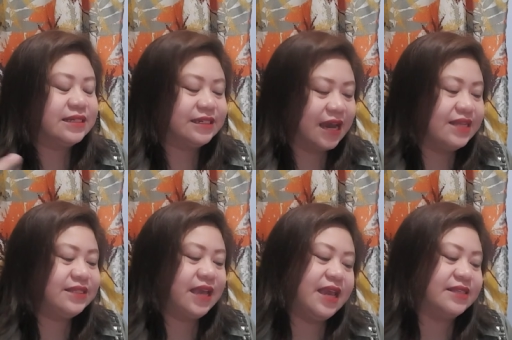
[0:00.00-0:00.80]

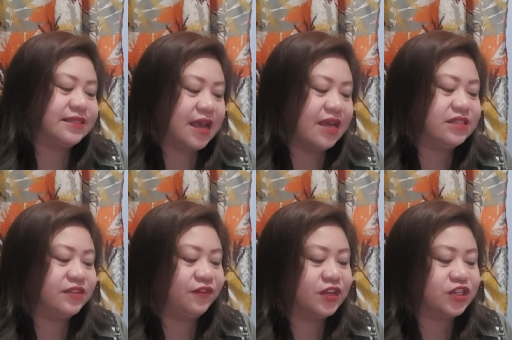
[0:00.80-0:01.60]
ninety-eight
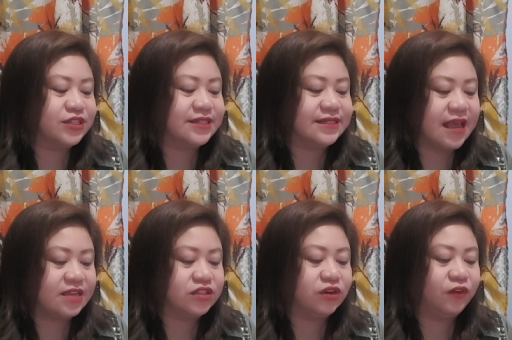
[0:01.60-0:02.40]
science fiction
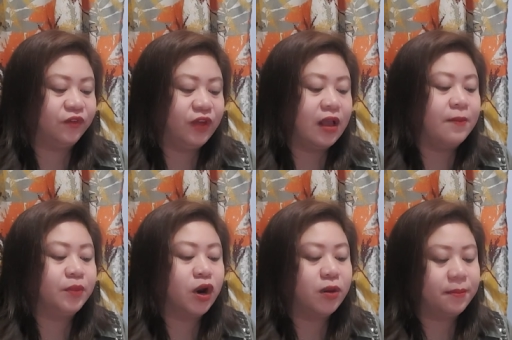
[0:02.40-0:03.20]
disaster
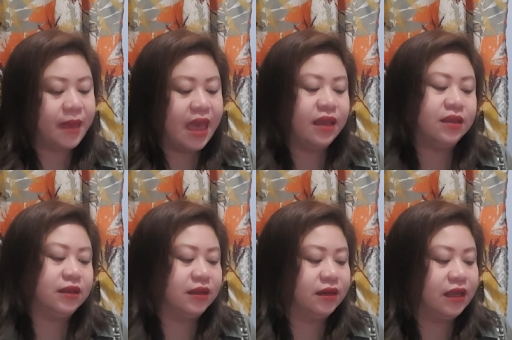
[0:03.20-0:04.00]
film
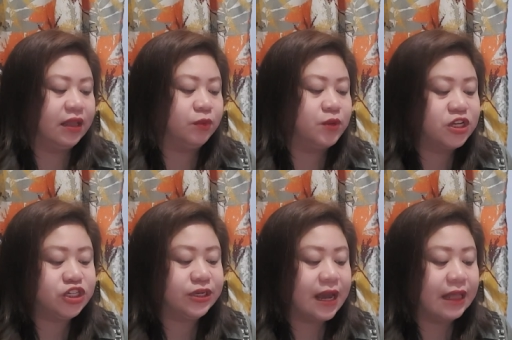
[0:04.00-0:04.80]
Armageddon, in
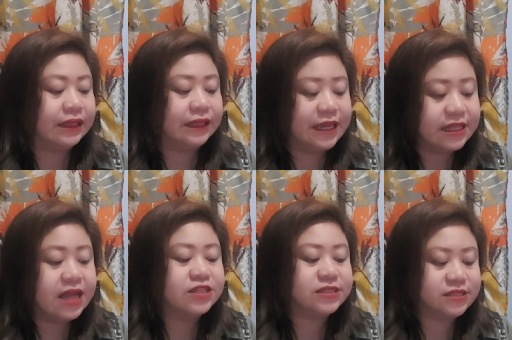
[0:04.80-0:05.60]
which lead
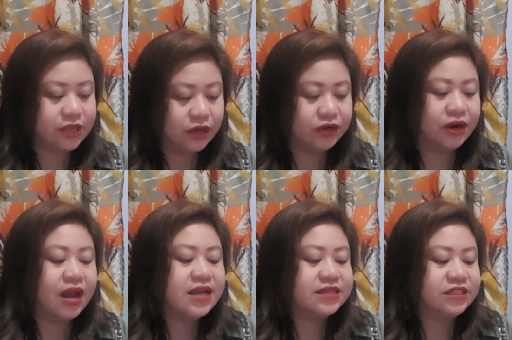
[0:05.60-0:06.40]
singer
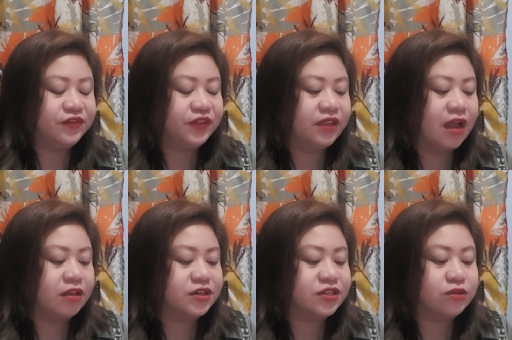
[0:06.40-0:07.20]
Steven
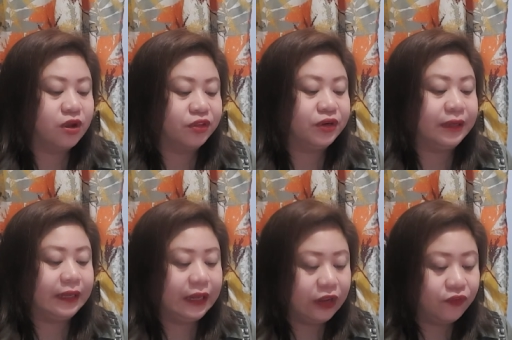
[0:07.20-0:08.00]
Tyler's daughter
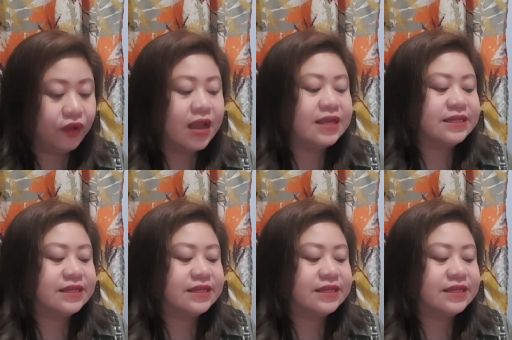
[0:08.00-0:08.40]
Liv